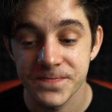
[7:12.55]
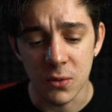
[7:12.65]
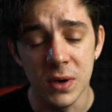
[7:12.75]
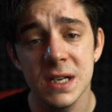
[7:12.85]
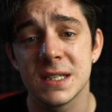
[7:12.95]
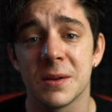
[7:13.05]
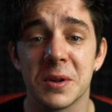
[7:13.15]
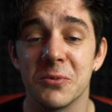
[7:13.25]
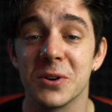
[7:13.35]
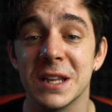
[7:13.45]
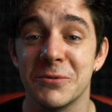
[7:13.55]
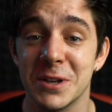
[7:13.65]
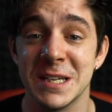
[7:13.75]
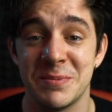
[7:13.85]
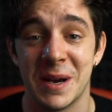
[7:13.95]
We did something really,
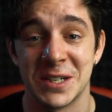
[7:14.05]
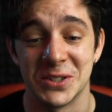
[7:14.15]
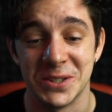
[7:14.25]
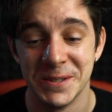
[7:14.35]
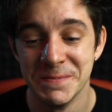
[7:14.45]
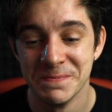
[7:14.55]
really special.